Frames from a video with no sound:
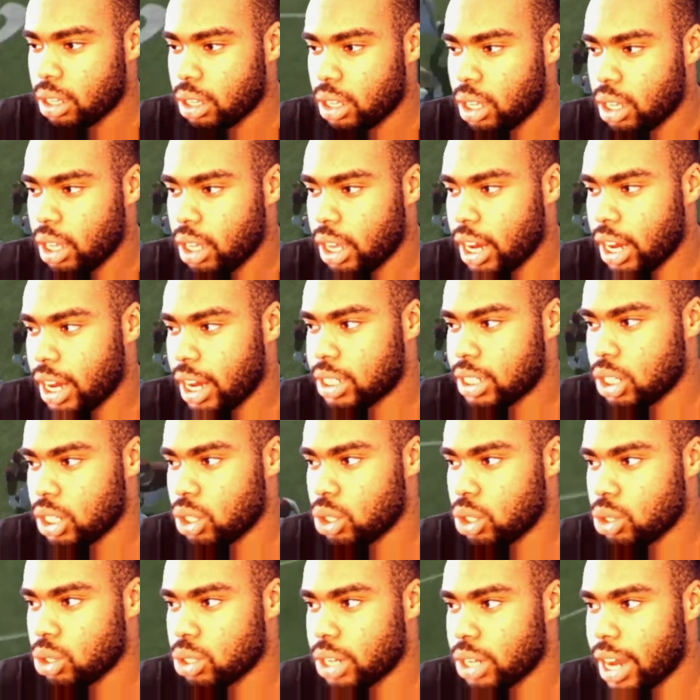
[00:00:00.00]
here as the
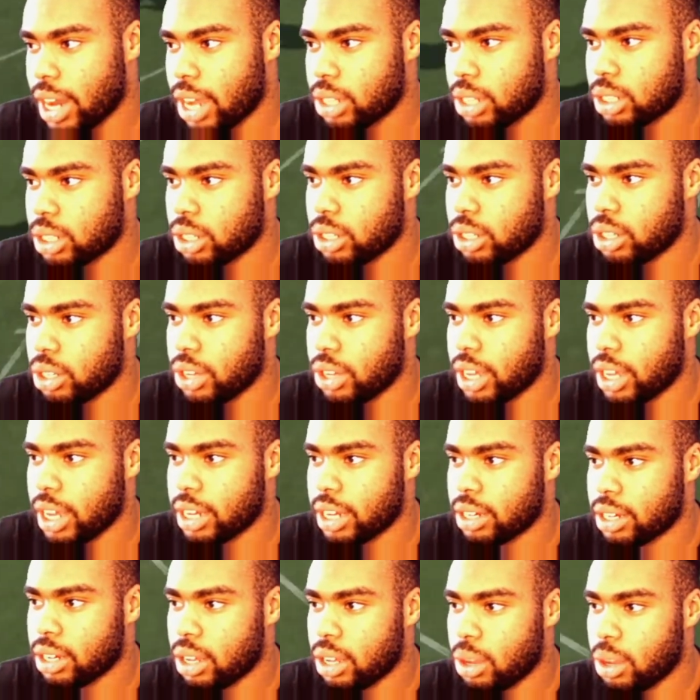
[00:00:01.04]
user, I'll show you
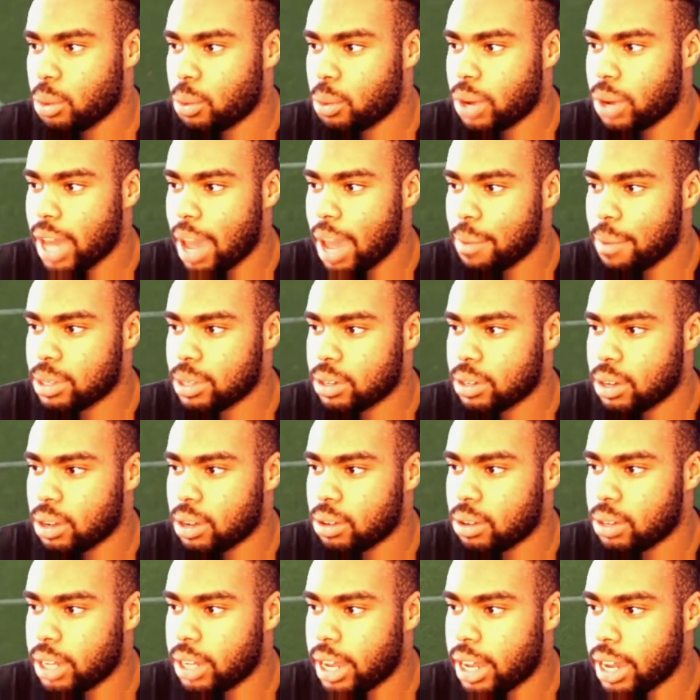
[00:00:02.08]
again what happens on the
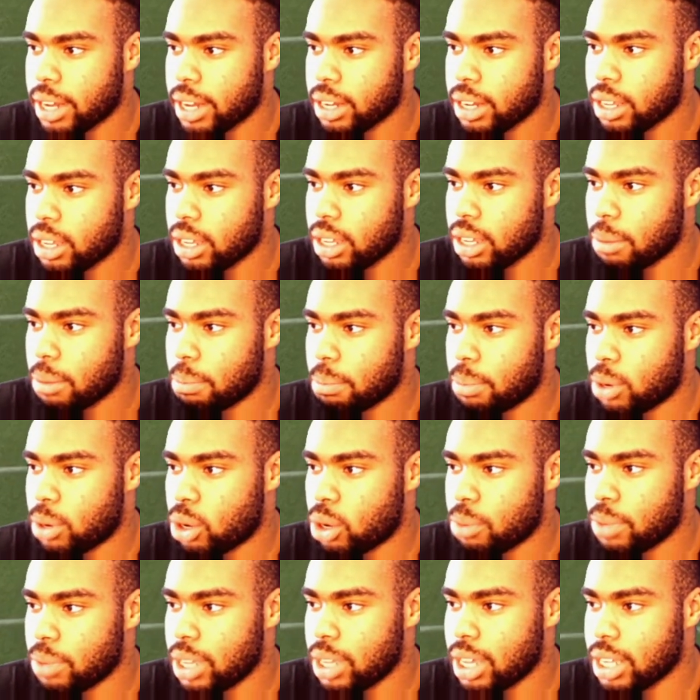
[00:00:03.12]
O-line.
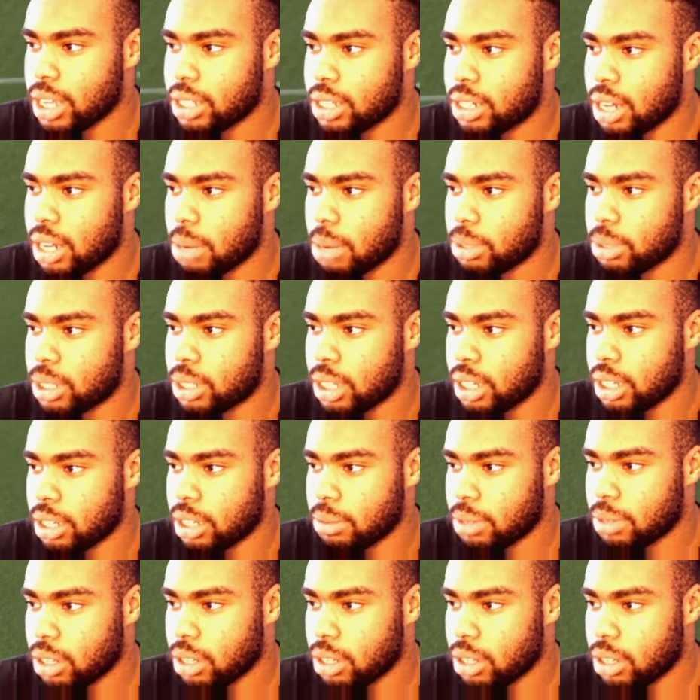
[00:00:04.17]
Boom, he gets double teamed.